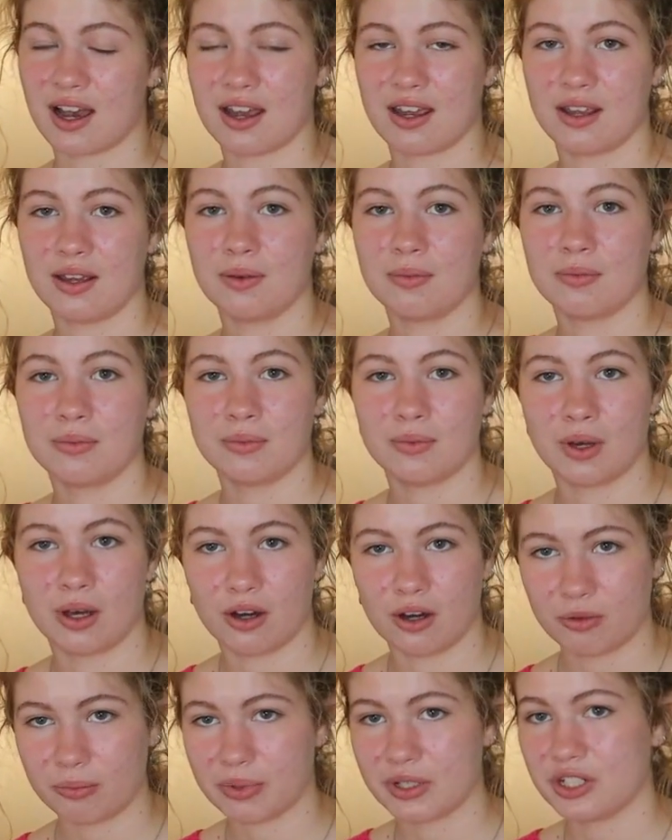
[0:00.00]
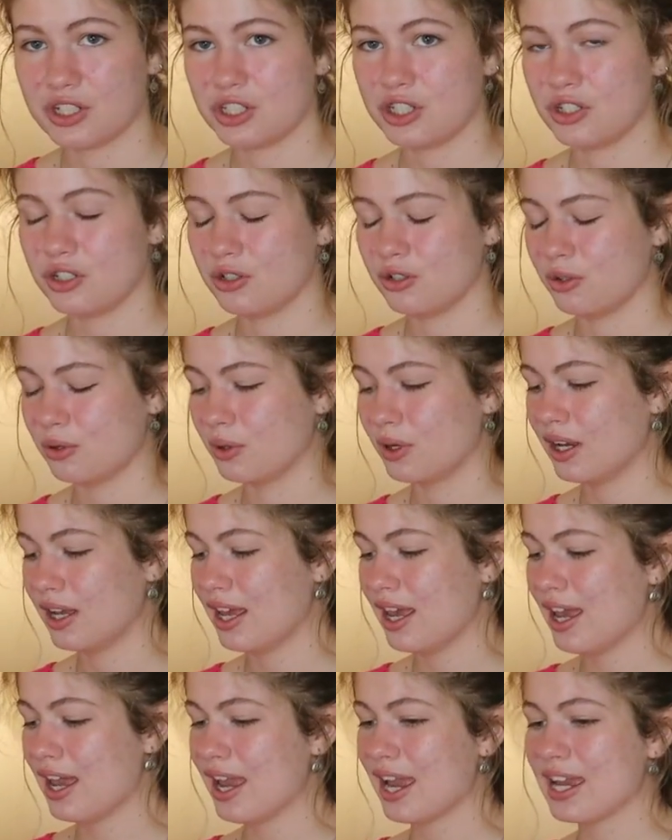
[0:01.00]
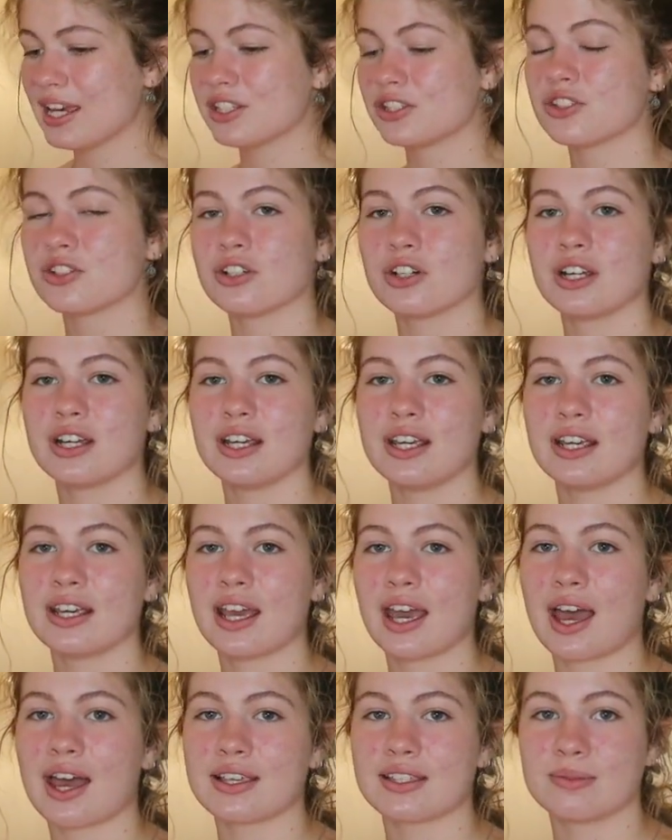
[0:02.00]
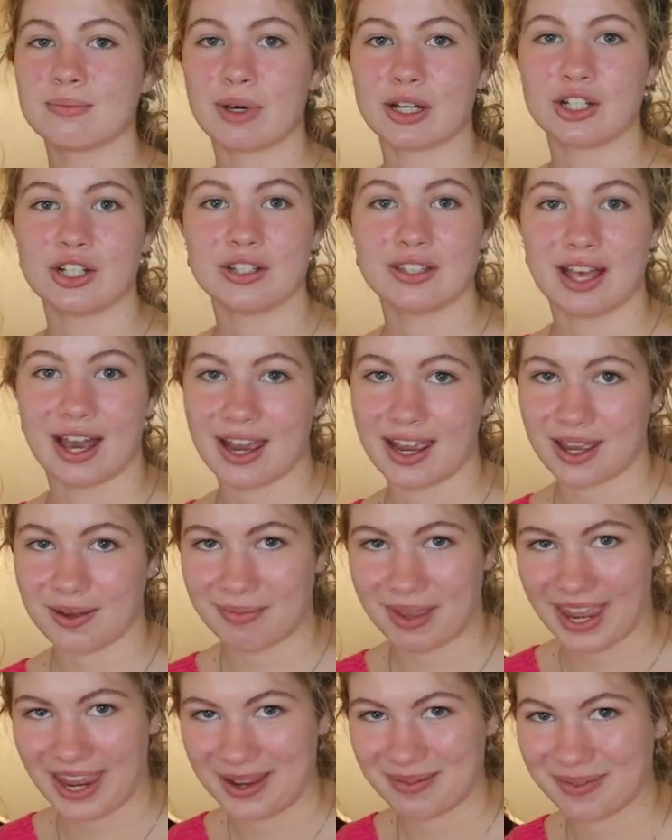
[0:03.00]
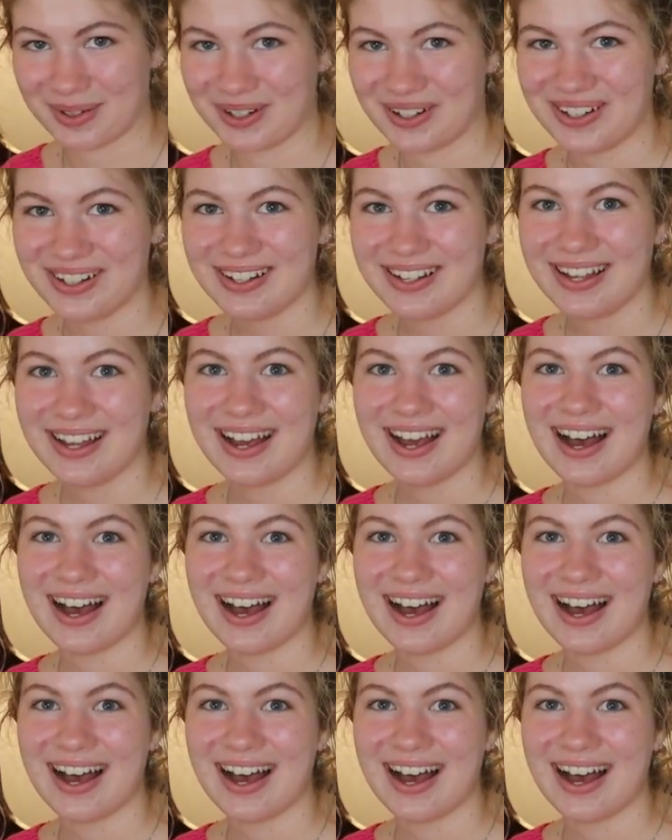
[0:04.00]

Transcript: I am open to answering as much as I am able.